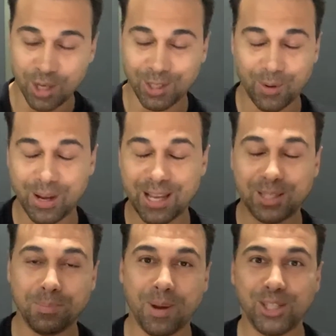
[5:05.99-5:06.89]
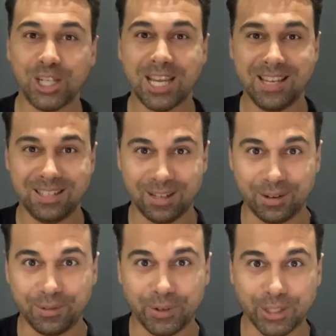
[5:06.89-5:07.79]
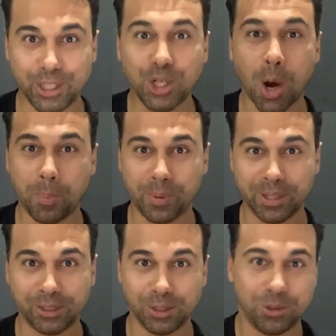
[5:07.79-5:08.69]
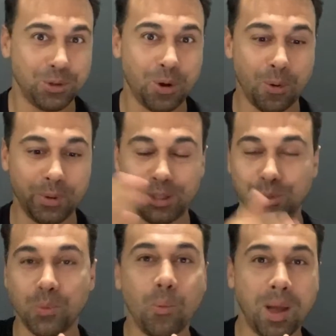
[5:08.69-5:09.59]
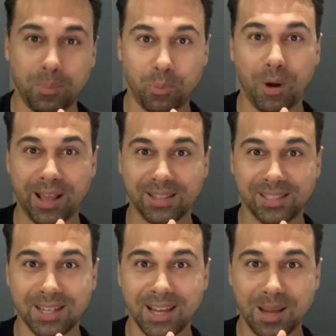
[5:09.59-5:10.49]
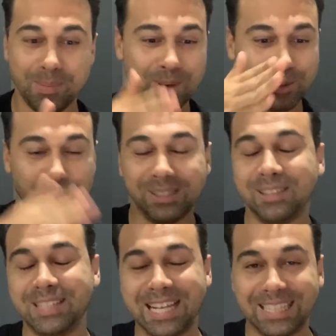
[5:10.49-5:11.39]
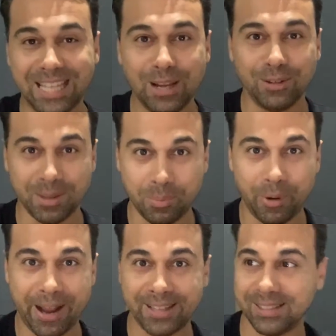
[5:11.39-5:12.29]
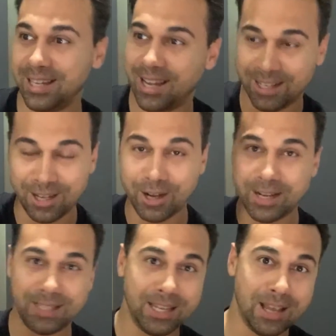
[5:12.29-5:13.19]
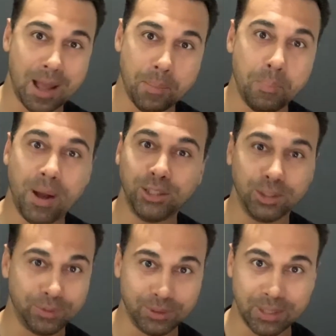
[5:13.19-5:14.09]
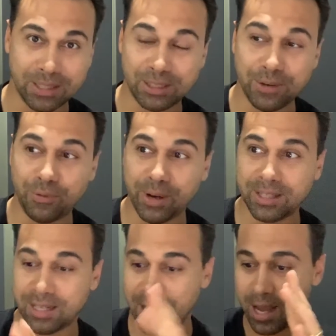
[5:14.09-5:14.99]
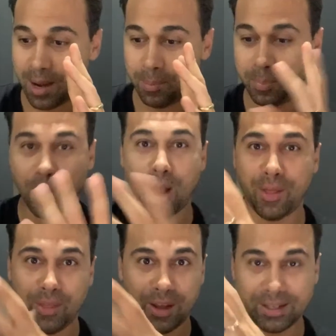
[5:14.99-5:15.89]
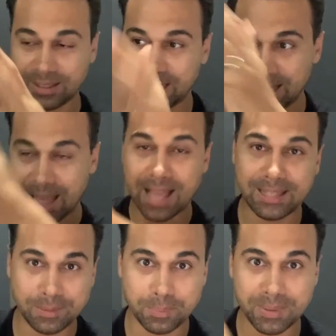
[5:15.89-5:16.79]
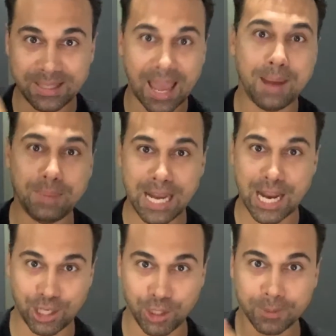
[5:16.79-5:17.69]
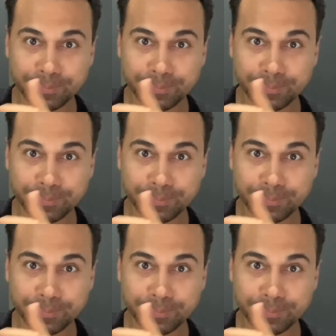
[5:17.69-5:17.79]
So it's much easier for the shopper just to go into one brand, because once they click on the brand, they're gonna see a bunch of different products in that same niche.